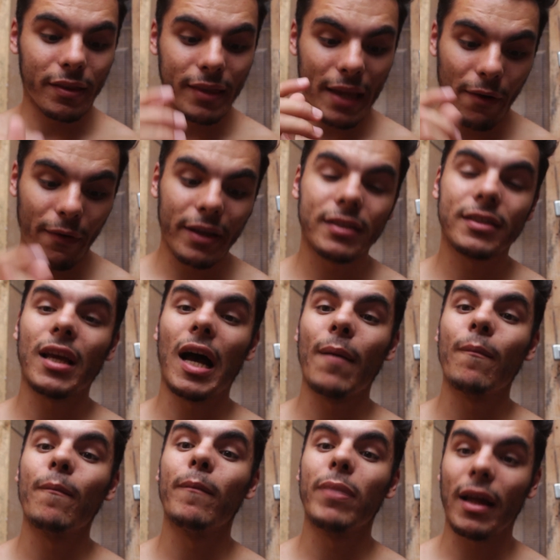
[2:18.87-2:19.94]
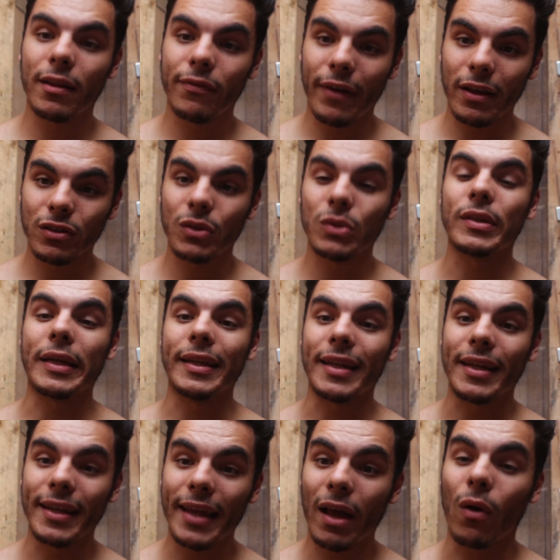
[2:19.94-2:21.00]
There is some blood vessels in
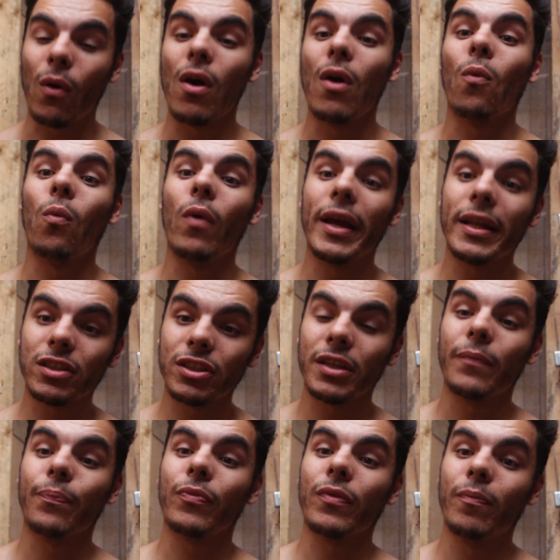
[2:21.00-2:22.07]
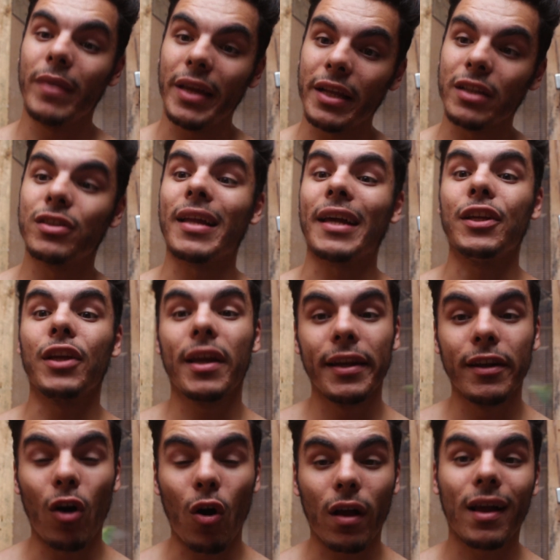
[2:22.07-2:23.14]
the nail, which means that you
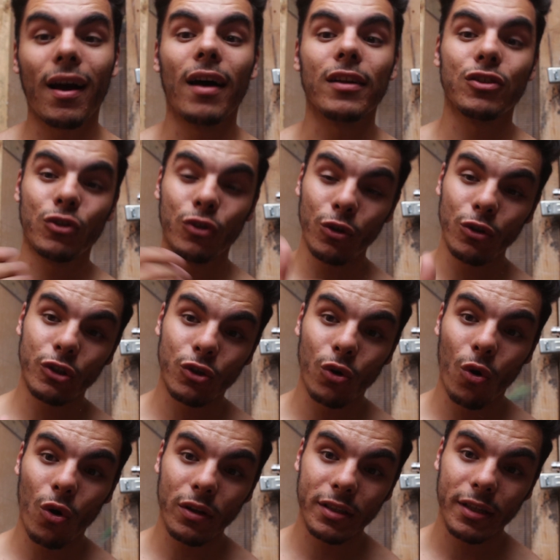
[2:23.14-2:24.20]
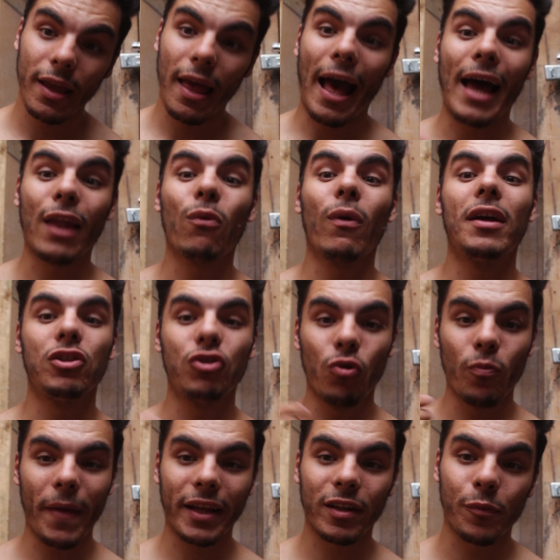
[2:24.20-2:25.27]
cannot cut too short, otherwise
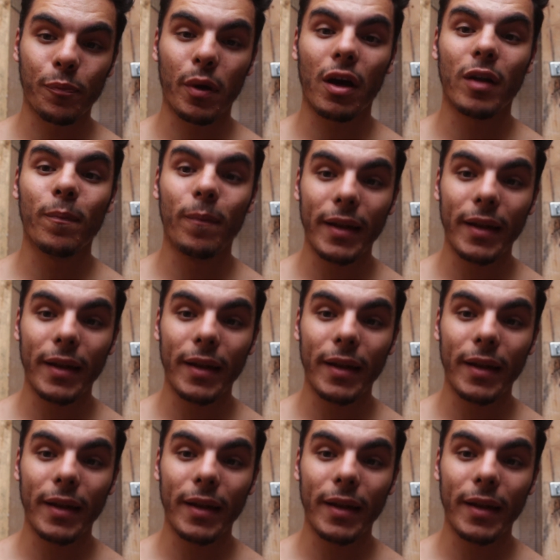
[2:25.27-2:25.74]
you'll make the bird